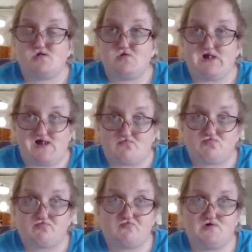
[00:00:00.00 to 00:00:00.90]
if
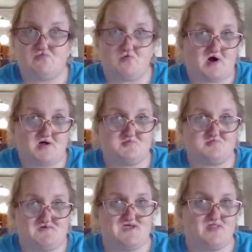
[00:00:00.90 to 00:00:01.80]
we were to
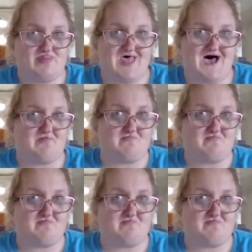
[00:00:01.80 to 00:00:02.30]
understand that